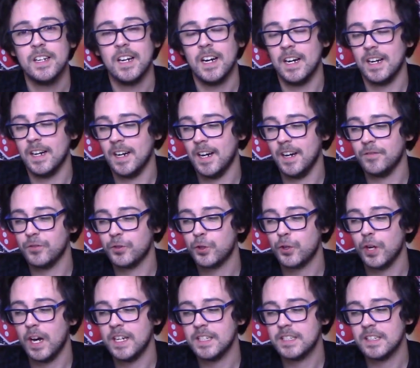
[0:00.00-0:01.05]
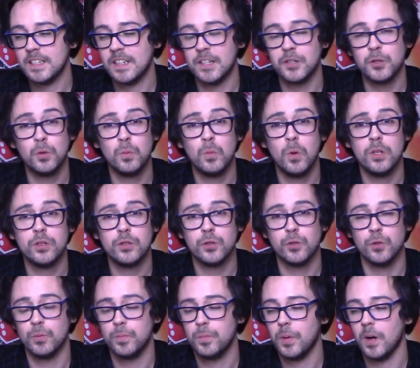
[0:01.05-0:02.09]
haven't tried it and I don't want
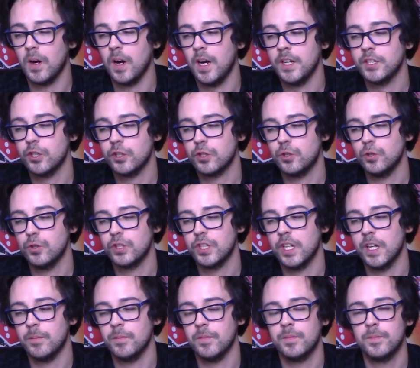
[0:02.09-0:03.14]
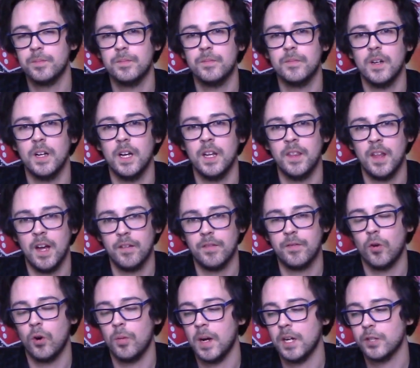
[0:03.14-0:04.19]
to, but I just use them in
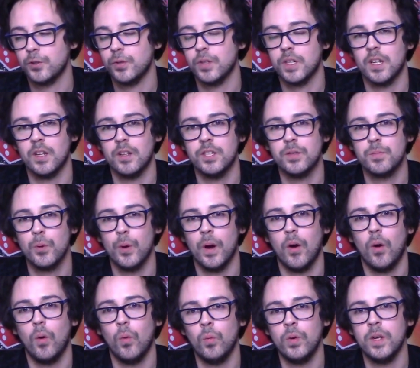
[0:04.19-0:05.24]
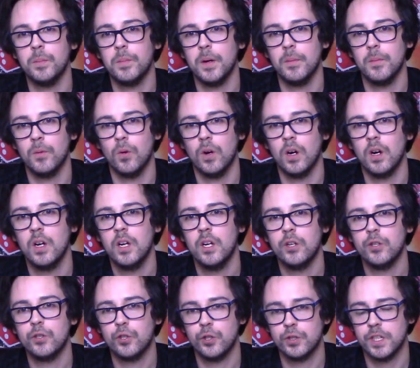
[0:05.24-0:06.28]
that format so they can at least put out a wee bit more
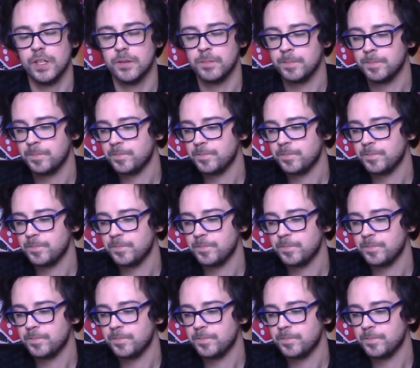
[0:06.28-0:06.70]
shooting.